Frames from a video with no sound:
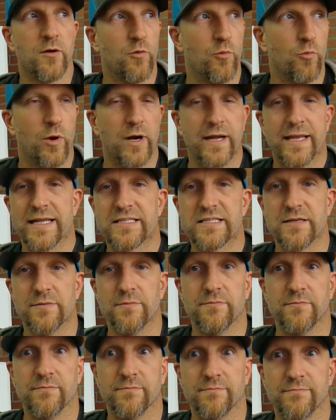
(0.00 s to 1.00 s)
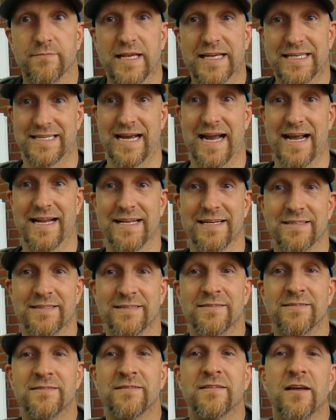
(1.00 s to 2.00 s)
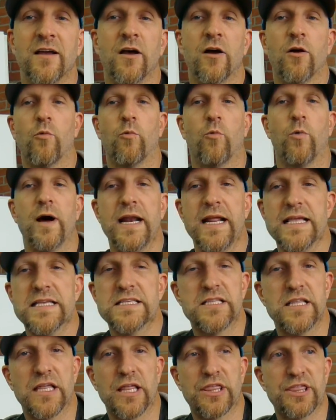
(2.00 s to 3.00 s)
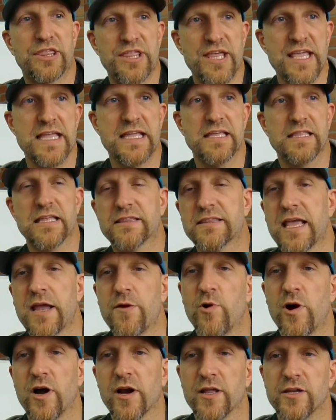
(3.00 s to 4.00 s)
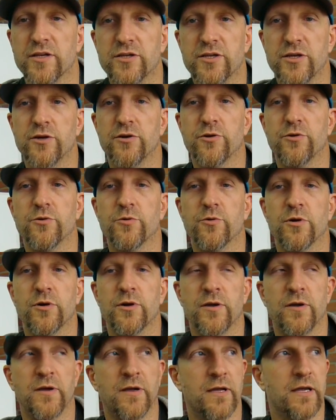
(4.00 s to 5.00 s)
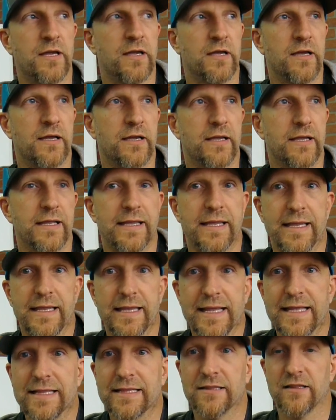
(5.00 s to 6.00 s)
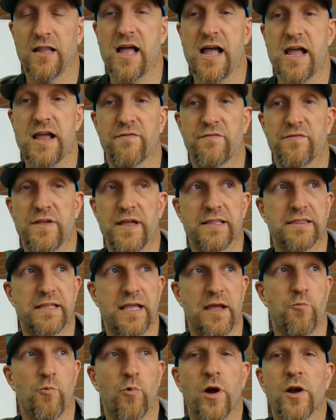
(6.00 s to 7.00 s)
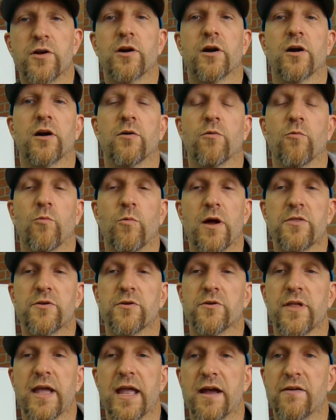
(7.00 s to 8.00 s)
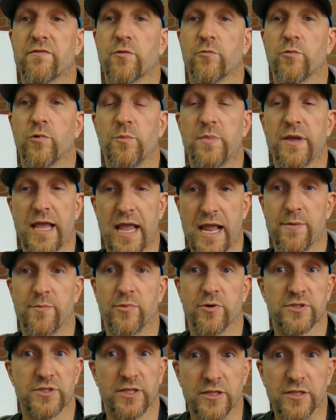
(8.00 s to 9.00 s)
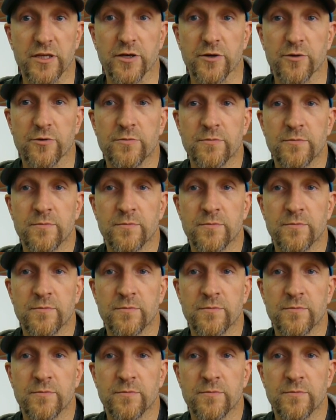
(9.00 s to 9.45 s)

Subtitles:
What gets them excited? What is the thing that they want to do in life that they wonder whether they ever will be able to do?